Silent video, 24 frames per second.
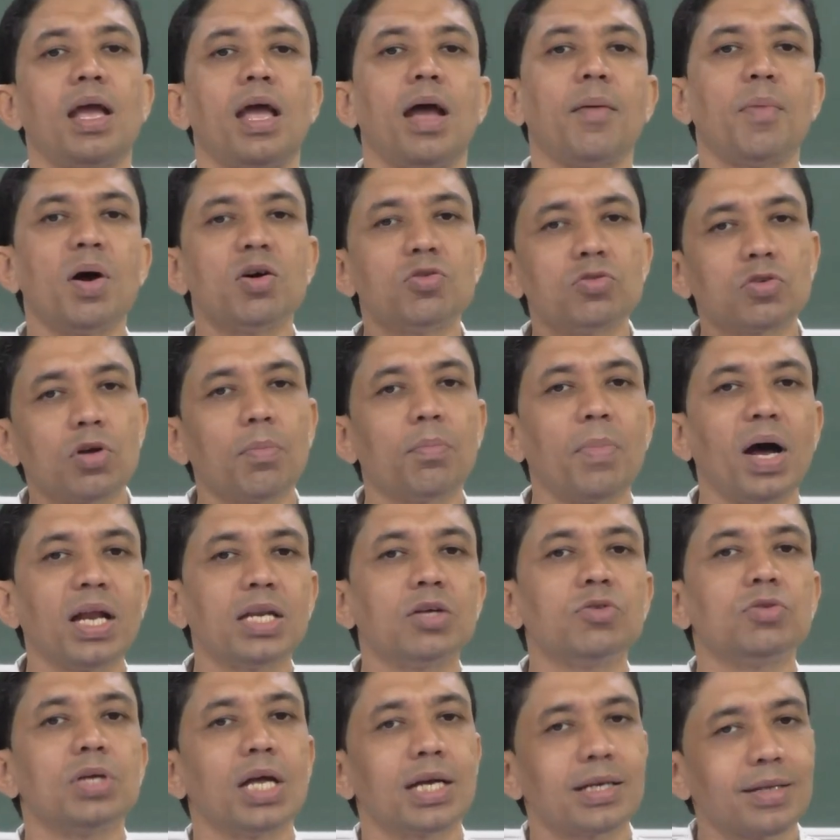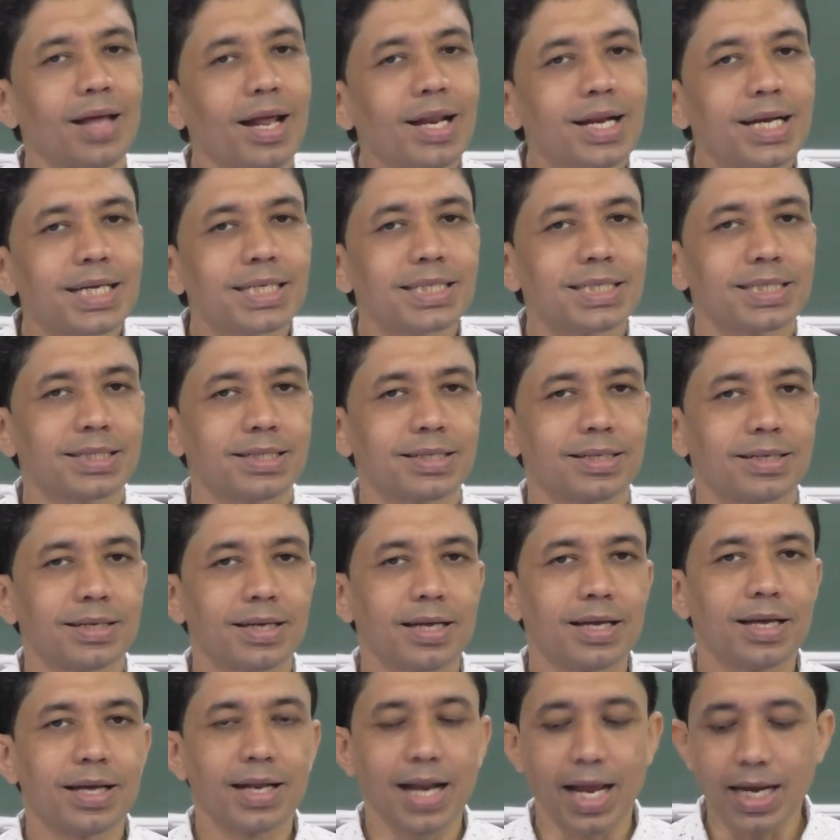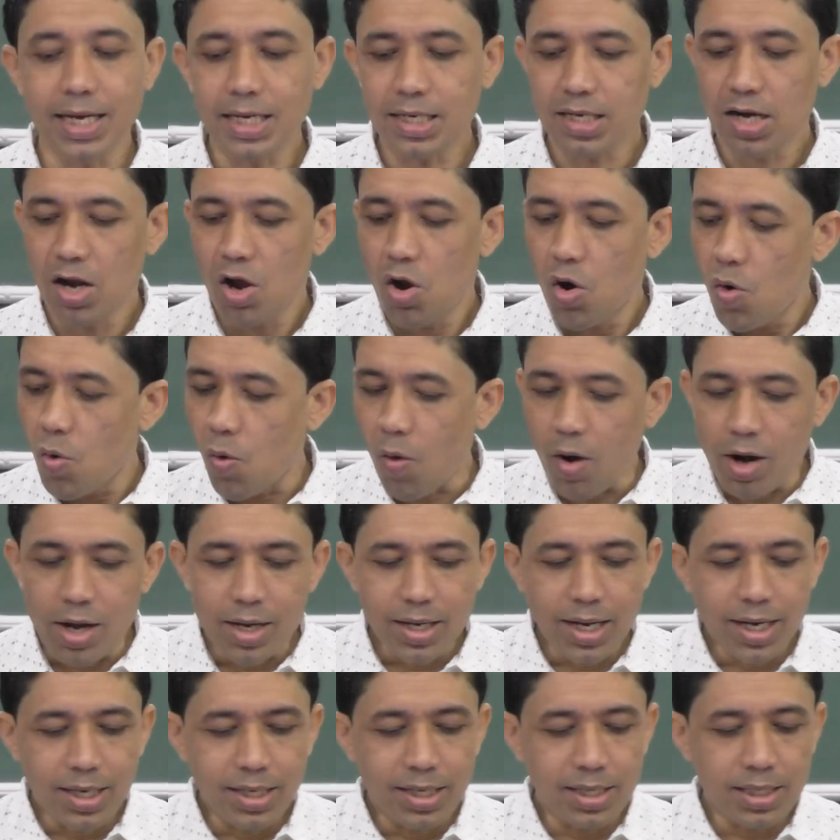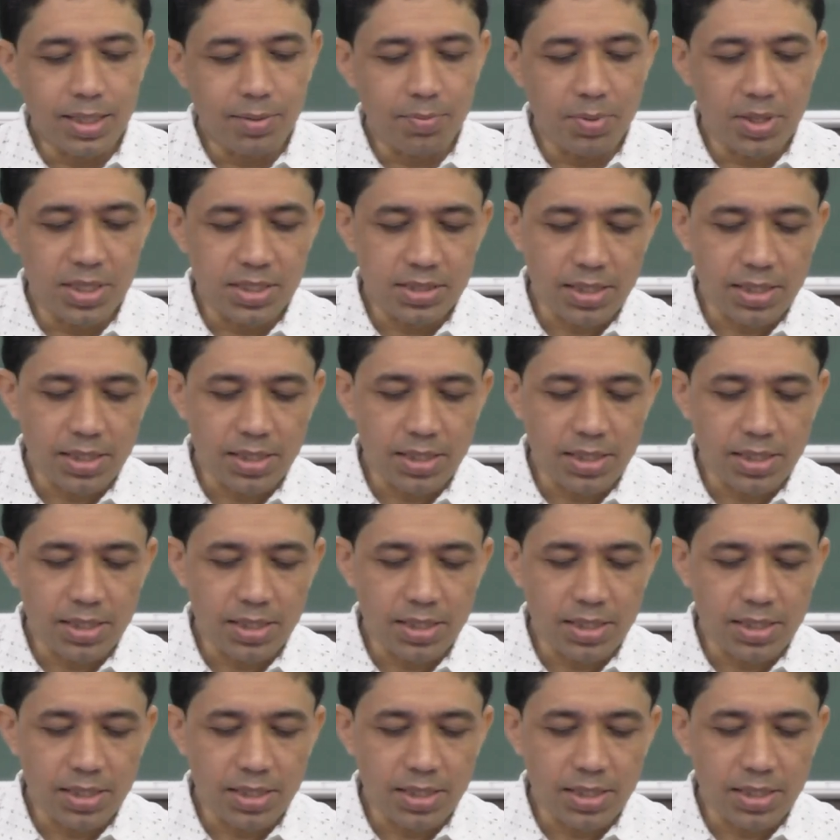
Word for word: amount of money we are targeting right. Alternatively